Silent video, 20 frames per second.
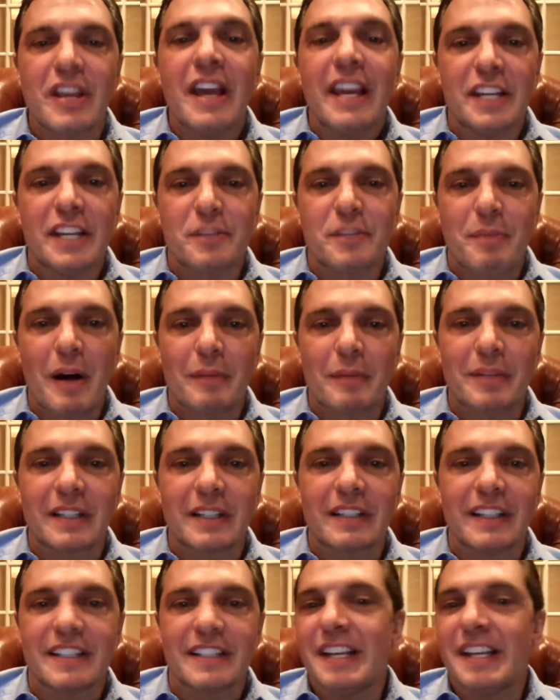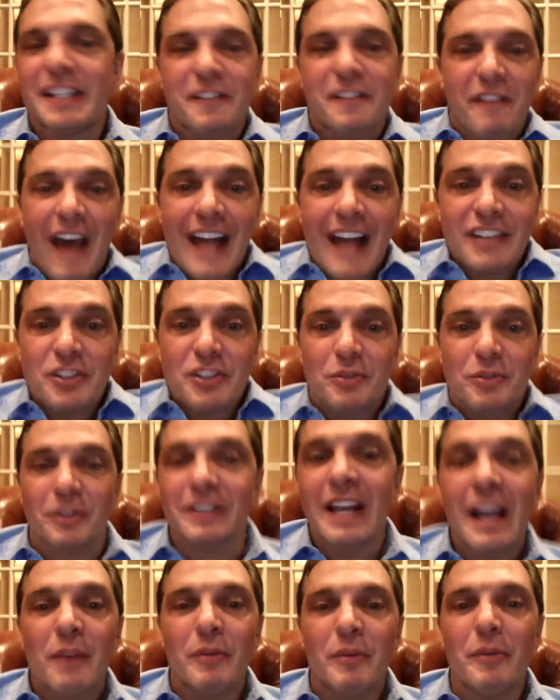is public. It's
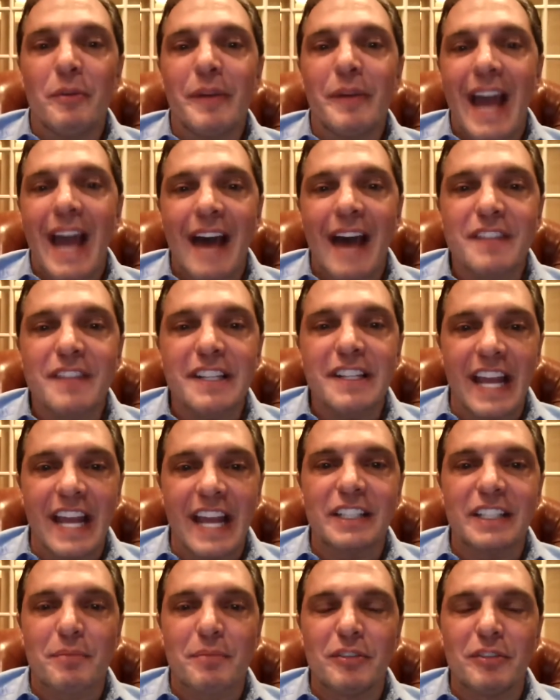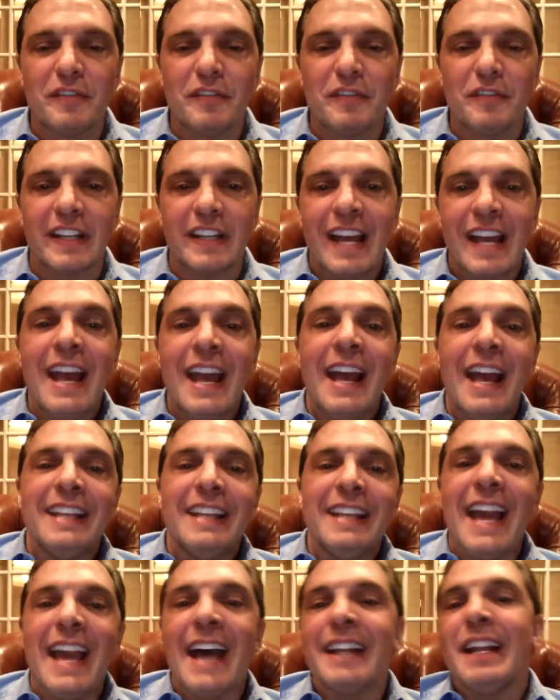factual. We have the data to prove it.
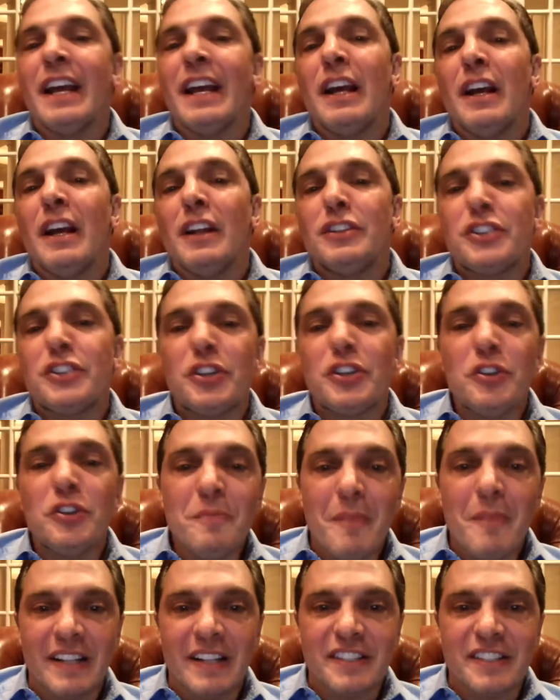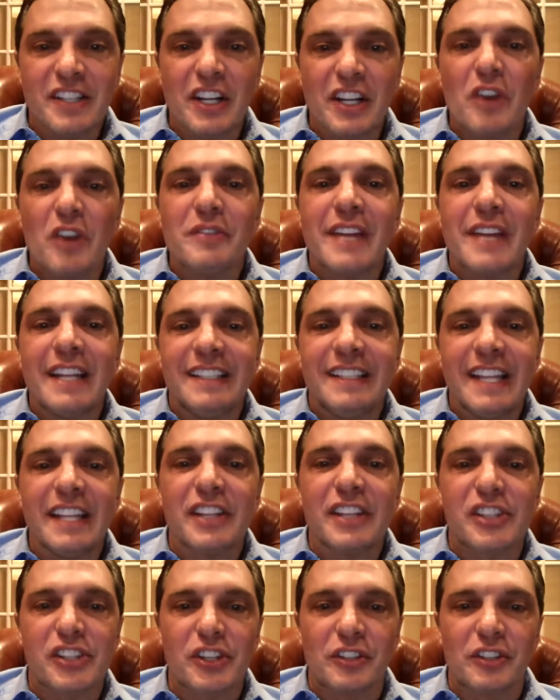Yet 2 months ago, they did
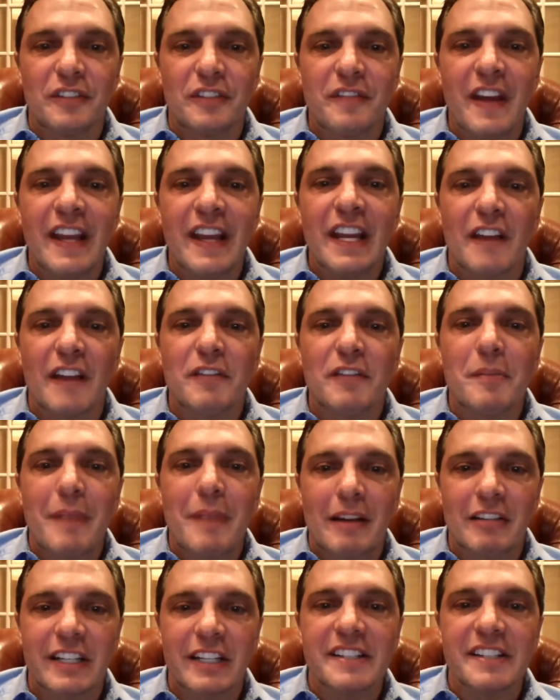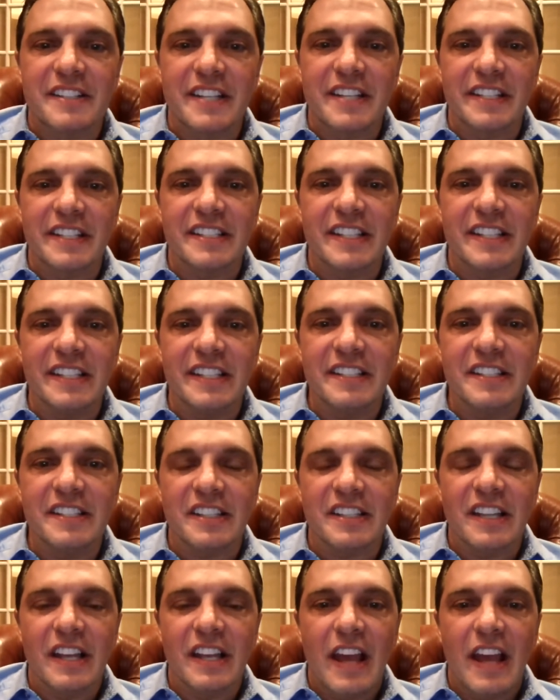a survey of American
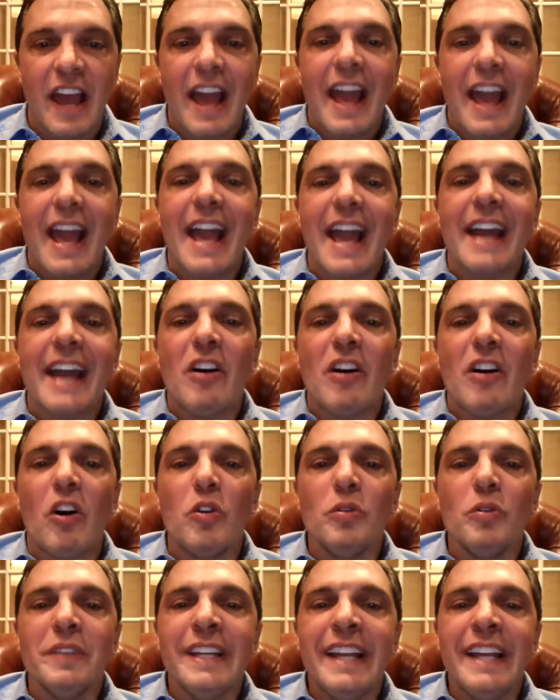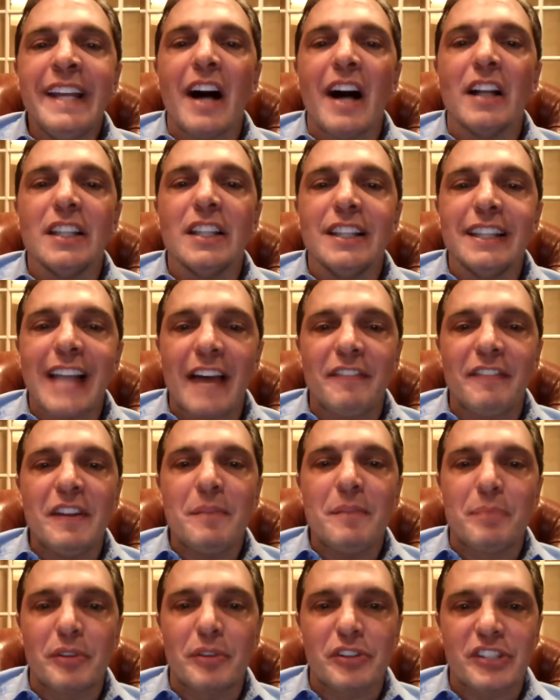citizens, and only
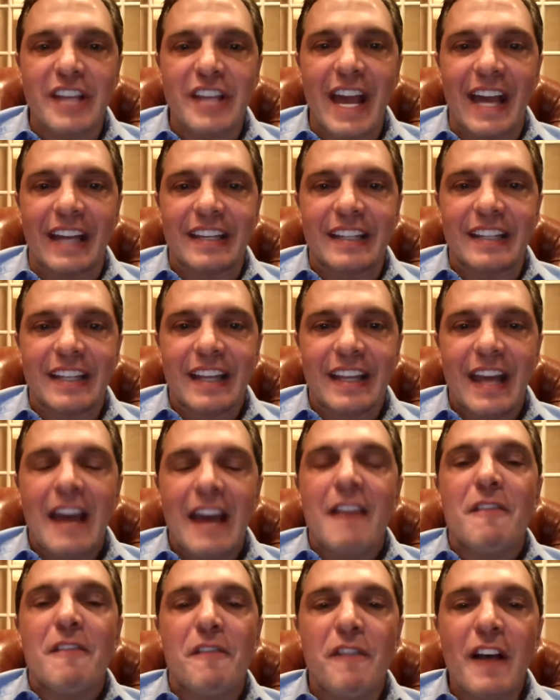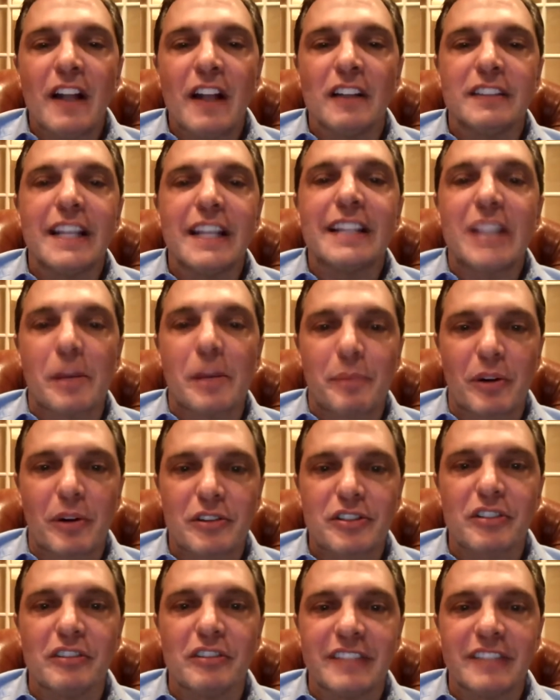11% felt that their
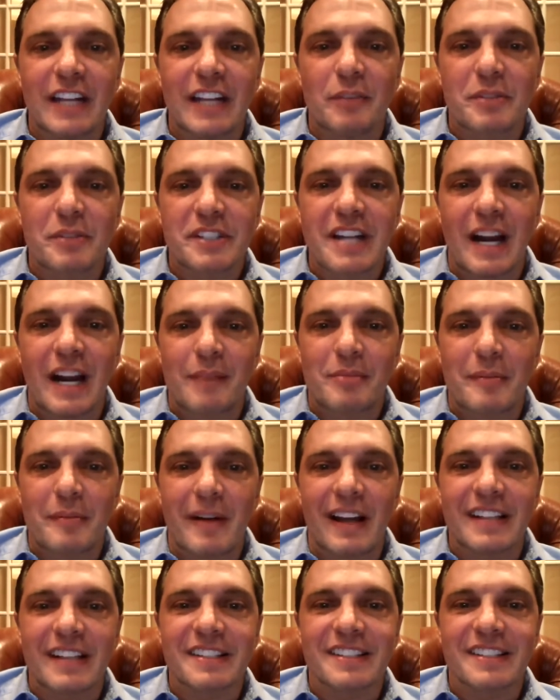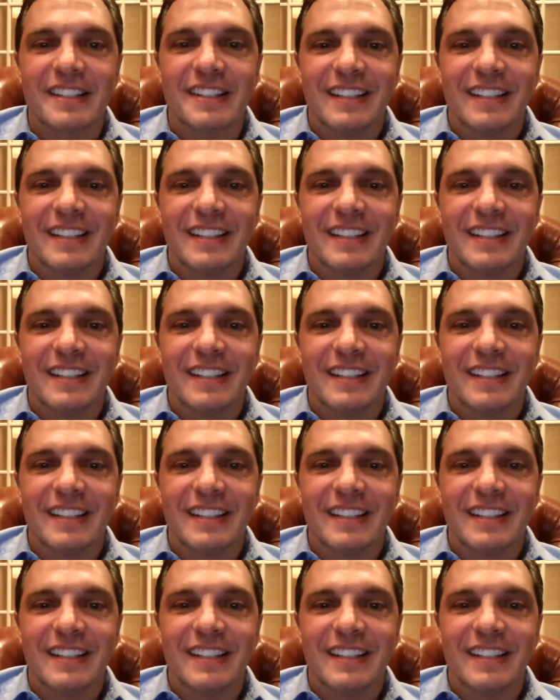personal data was compromised.